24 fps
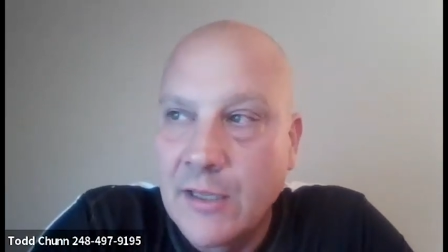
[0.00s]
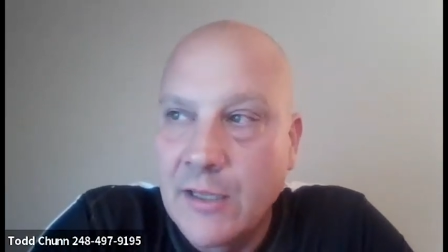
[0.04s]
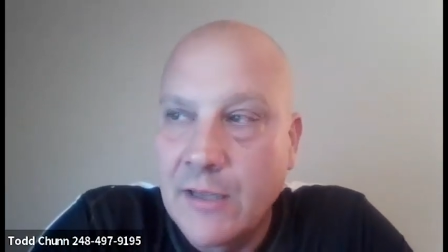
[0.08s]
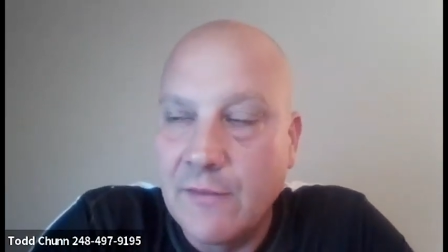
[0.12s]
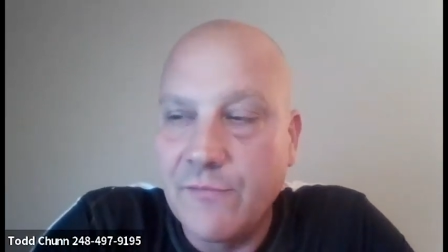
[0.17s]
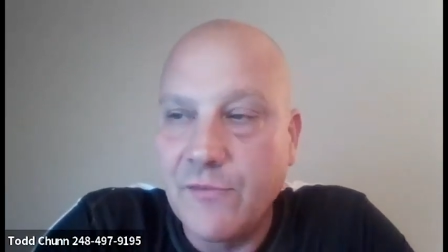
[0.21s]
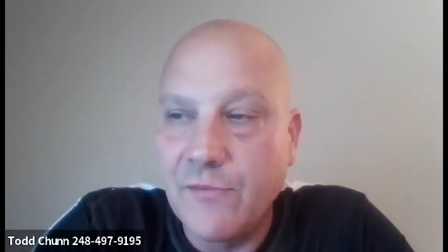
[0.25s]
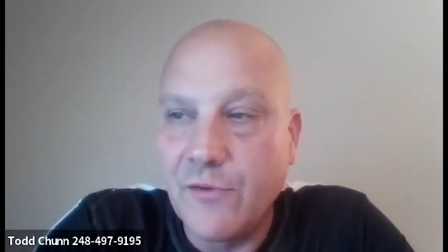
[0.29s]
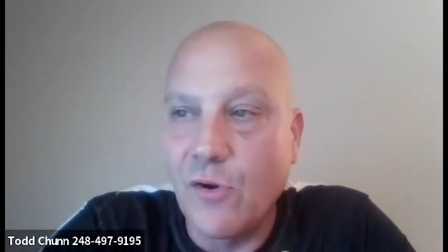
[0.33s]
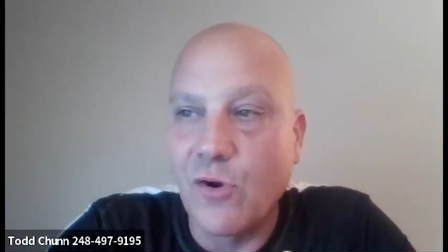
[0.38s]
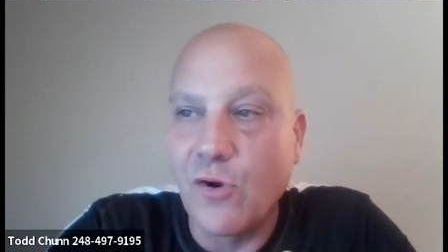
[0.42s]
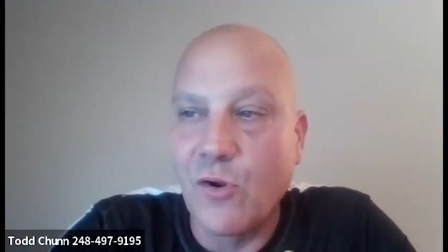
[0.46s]
If
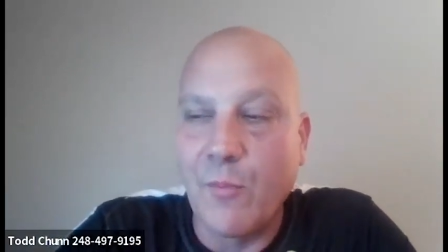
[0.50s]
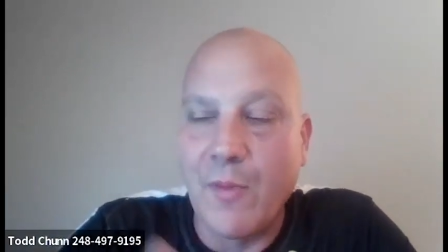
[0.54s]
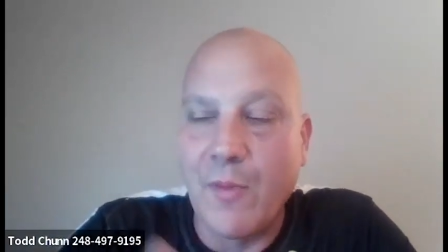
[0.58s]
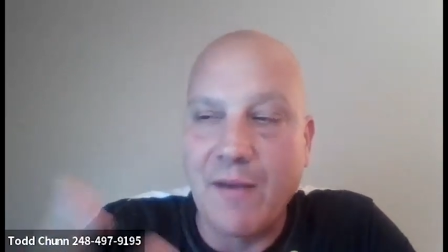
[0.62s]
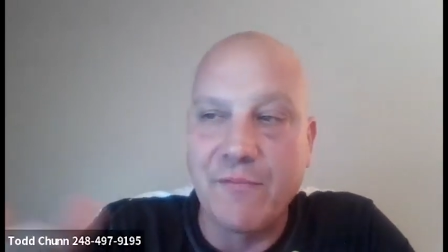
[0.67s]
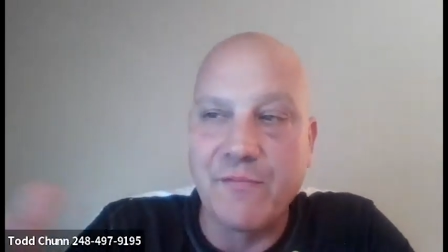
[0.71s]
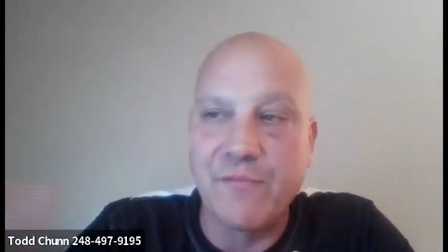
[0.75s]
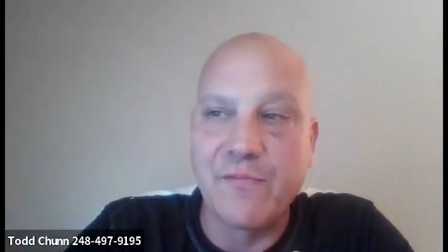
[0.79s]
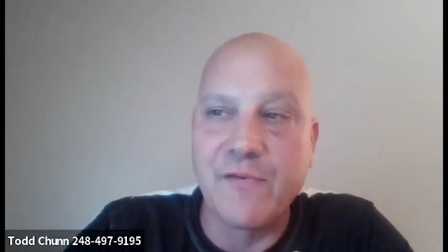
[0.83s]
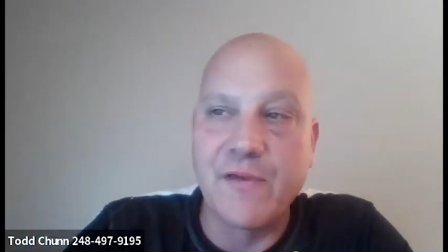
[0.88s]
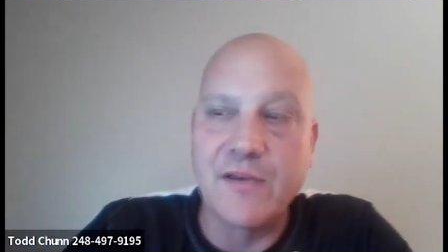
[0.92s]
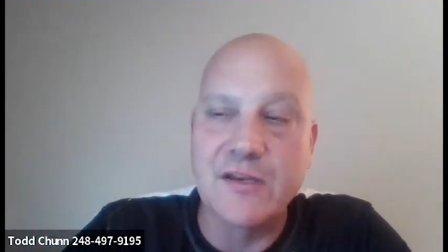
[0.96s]
you go to my
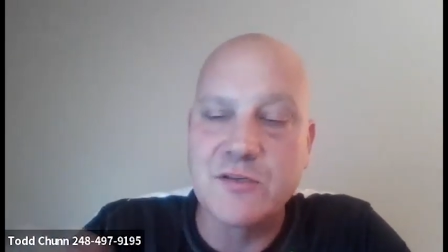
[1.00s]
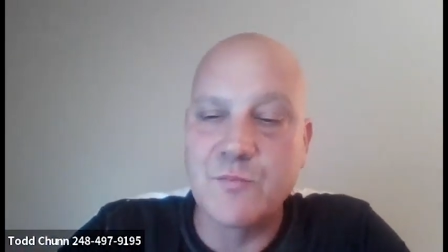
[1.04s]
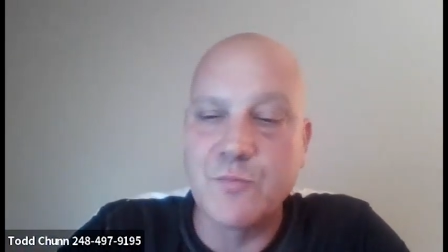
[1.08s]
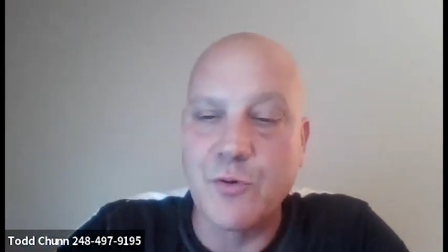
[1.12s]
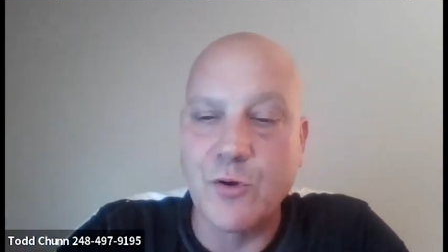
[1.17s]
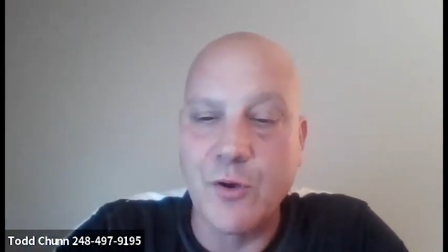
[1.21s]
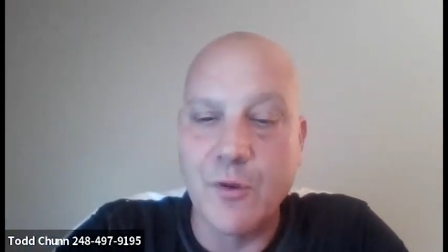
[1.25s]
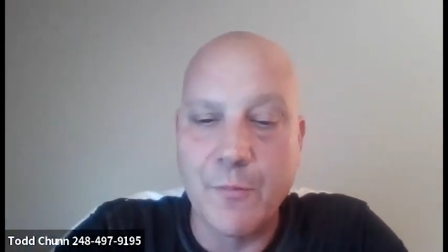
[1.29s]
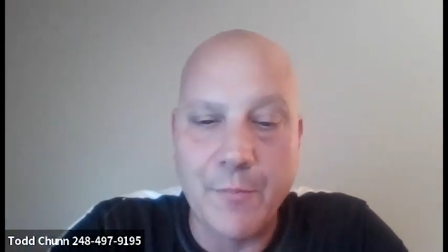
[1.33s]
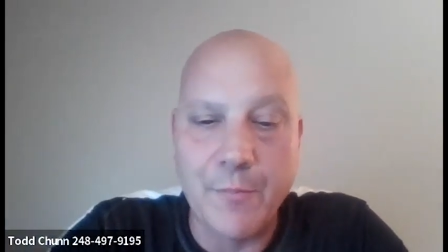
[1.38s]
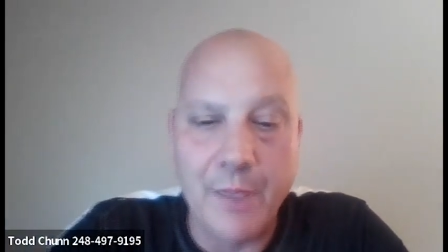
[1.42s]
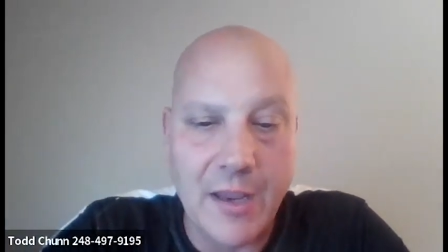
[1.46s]

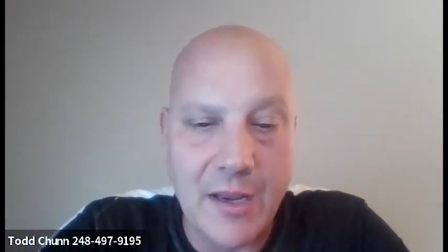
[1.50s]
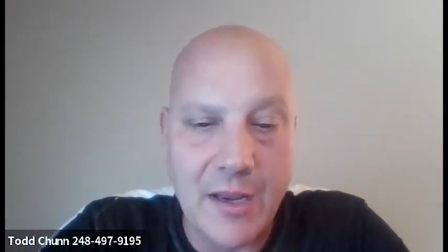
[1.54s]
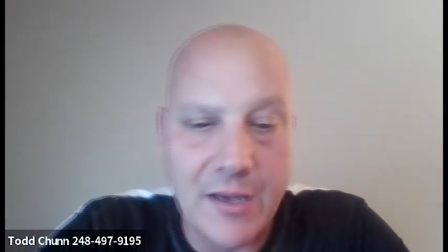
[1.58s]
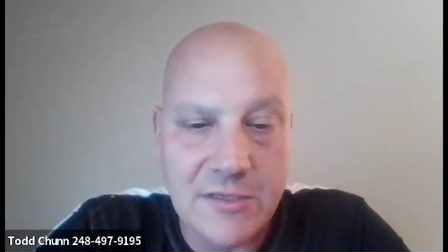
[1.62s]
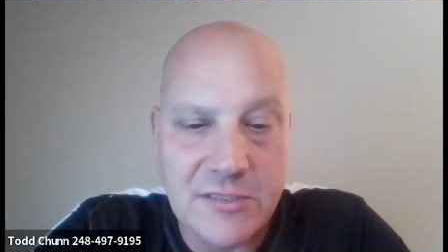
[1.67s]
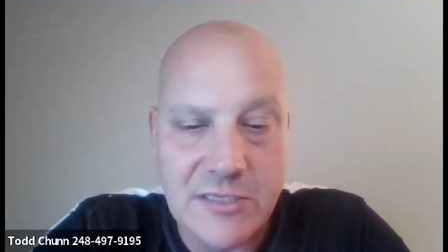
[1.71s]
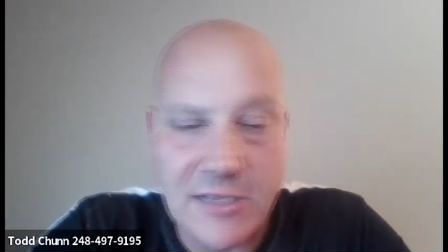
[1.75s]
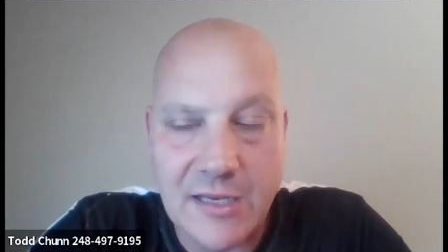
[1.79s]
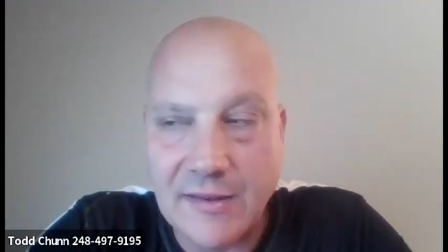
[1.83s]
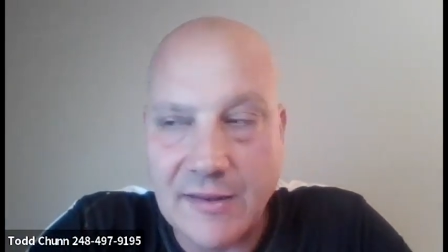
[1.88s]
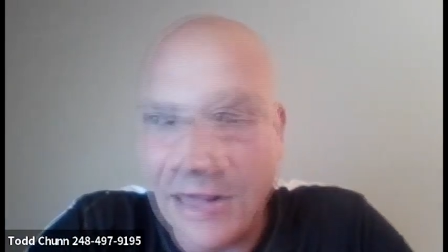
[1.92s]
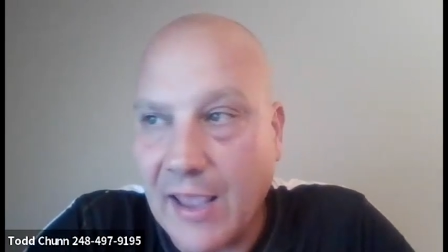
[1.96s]
Facebook page,
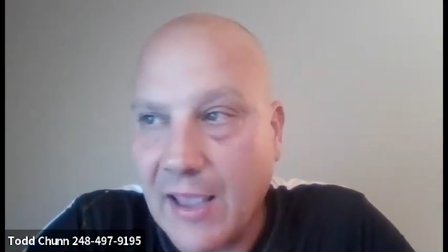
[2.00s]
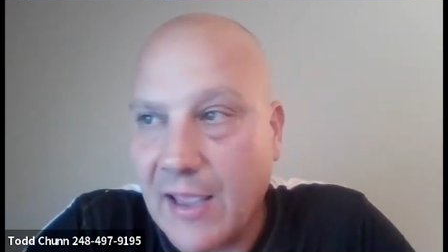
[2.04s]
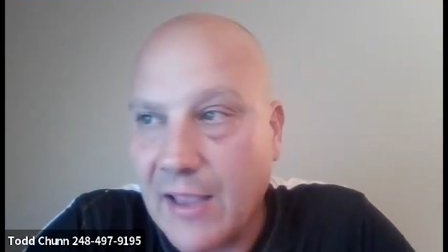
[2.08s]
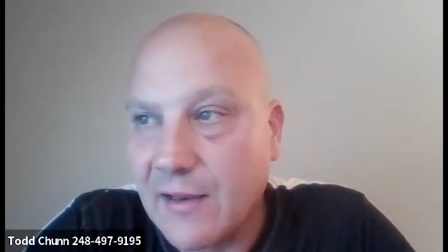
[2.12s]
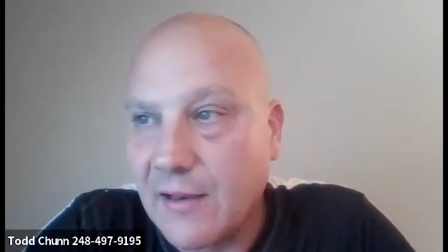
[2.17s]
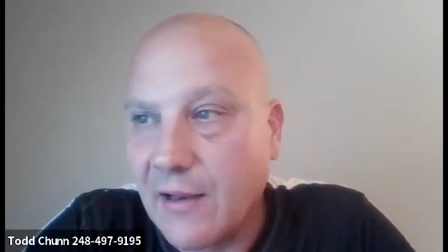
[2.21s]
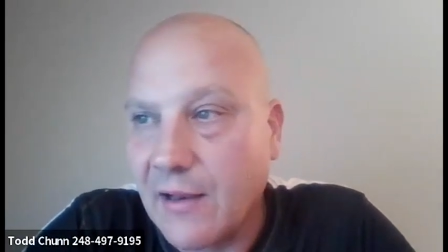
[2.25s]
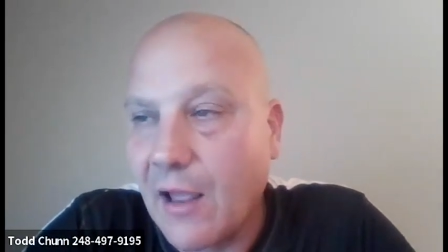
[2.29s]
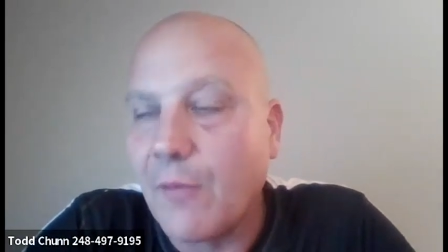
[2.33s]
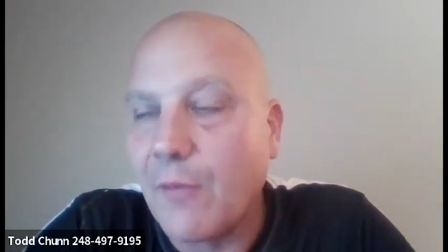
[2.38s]
at the end,